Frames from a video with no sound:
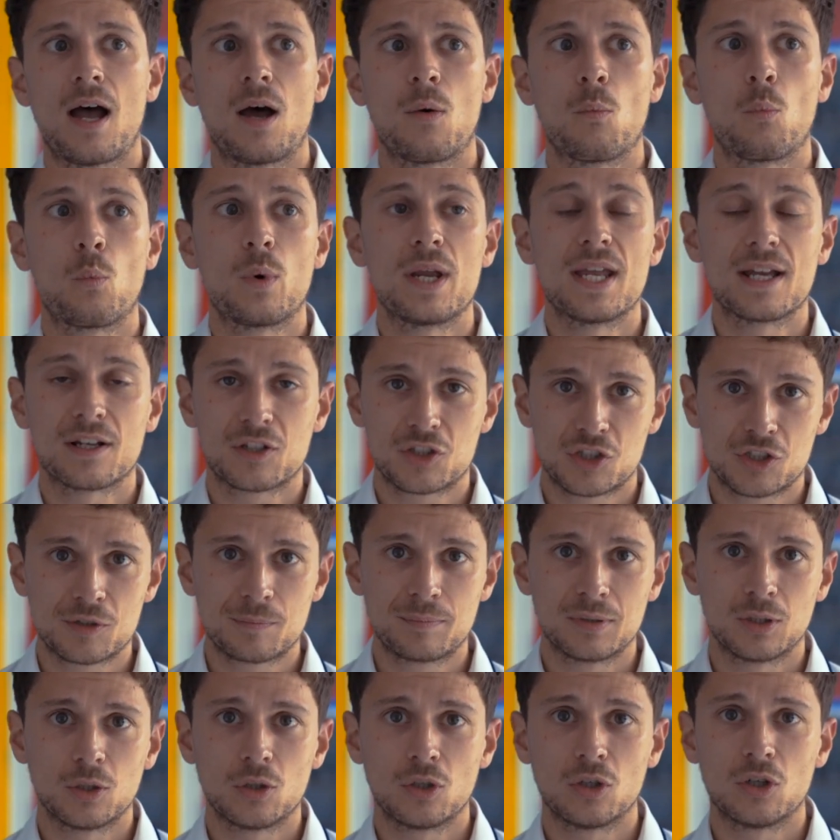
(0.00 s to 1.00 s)
we
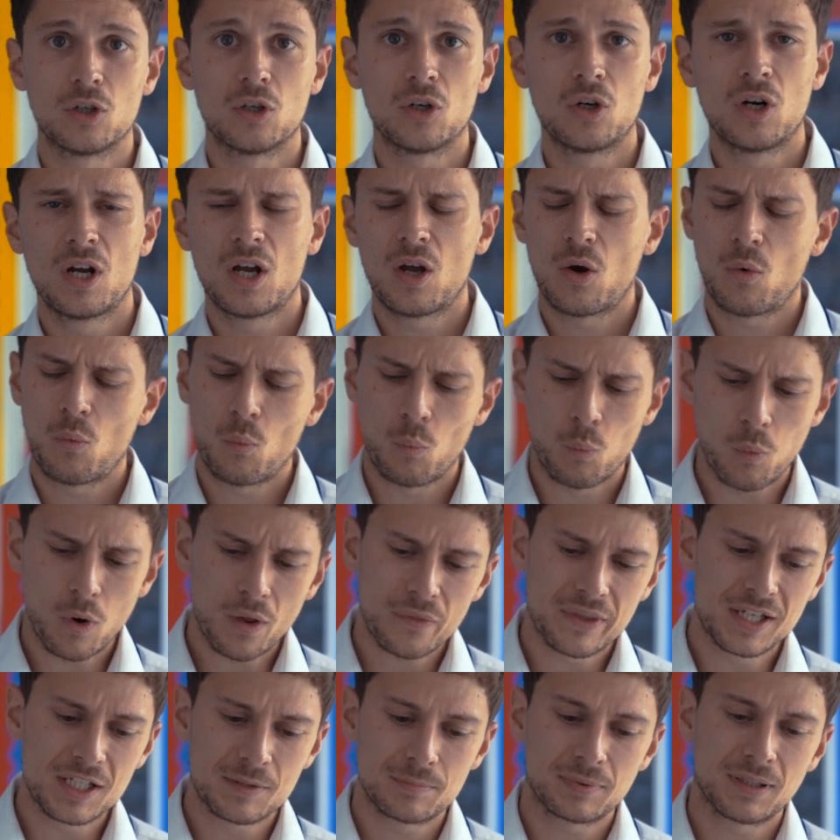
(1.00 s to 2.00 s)
explore
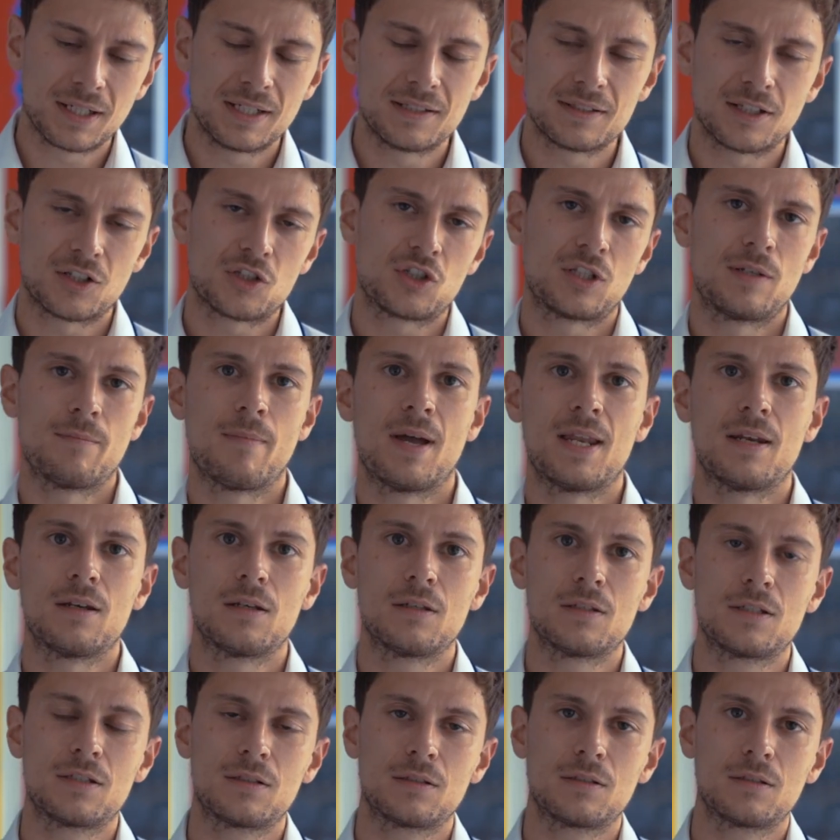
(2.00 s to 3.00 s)
what these plays actually
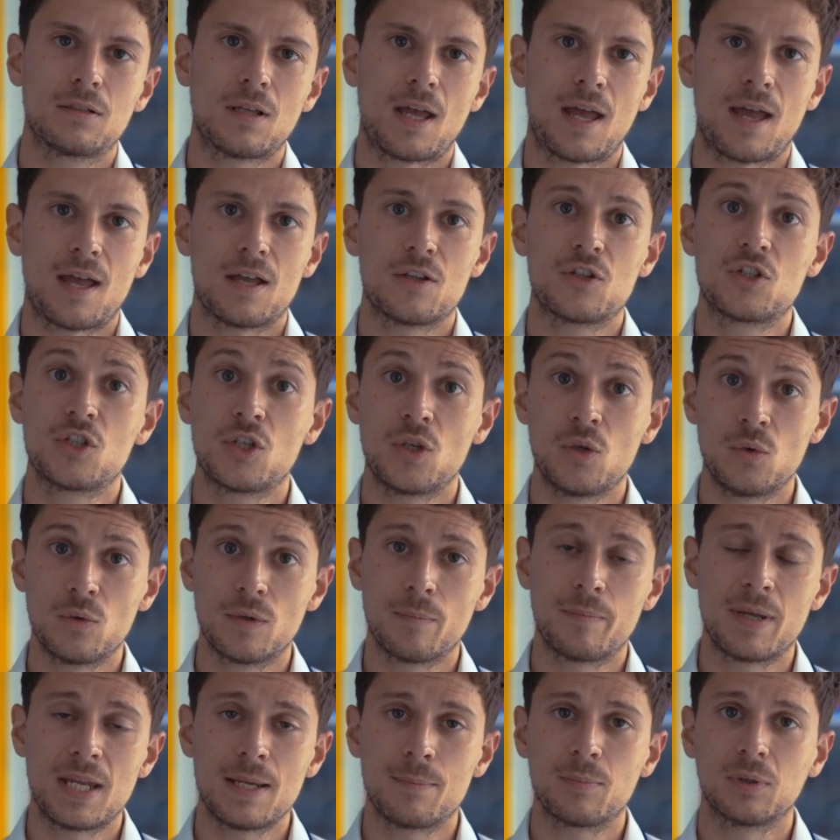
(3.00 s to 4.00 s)
meant to
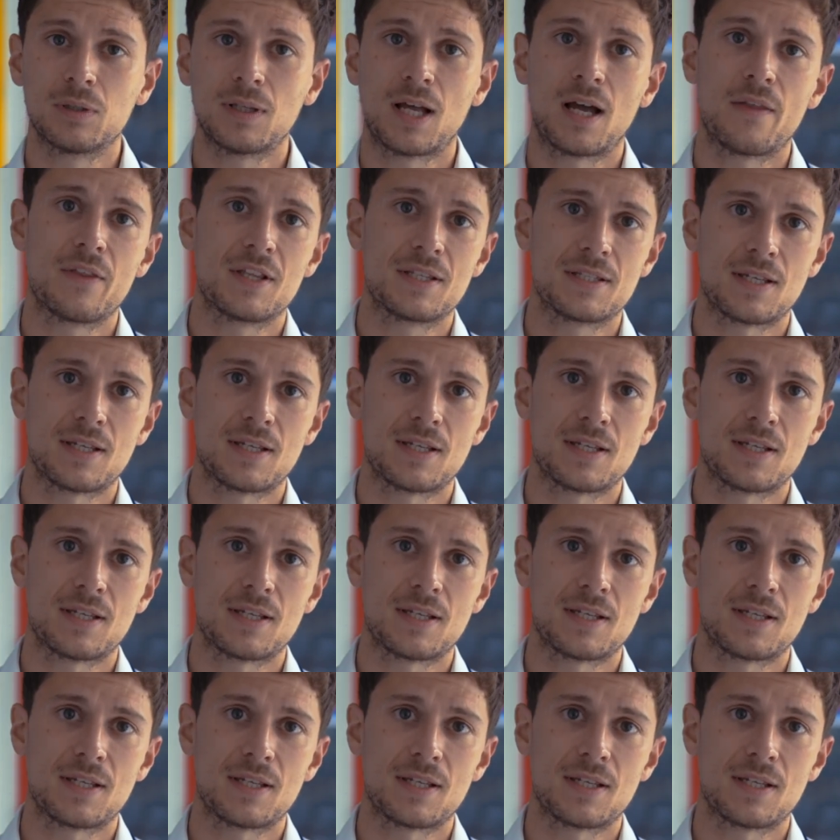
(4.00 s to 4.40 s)
the people at the